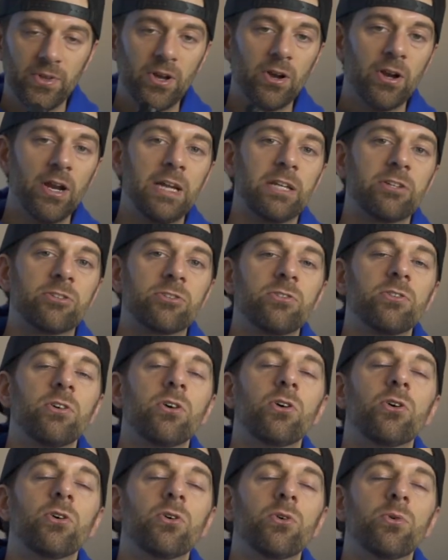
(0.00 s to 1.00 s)
All right,
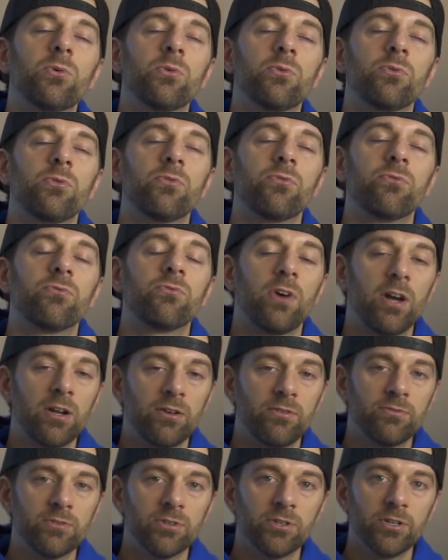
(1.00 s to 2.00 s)
so
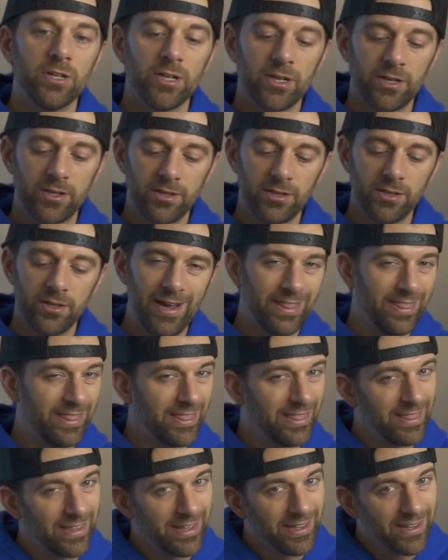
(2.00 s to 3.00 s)
final verdict. I
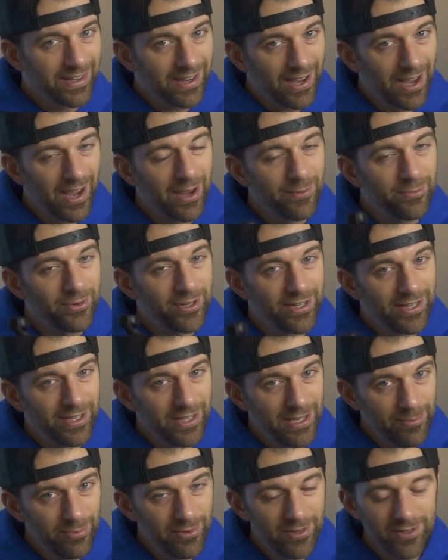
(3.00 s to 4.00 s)
think I'm gonna
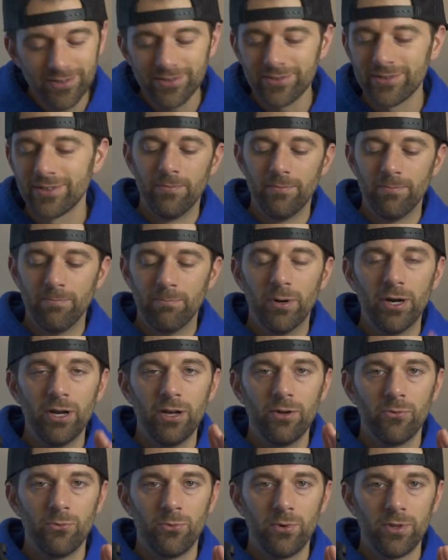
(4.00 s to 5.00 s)
keep this,
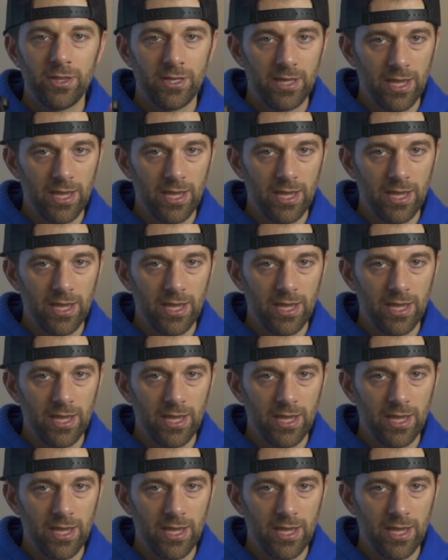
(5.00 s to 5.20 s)
but with a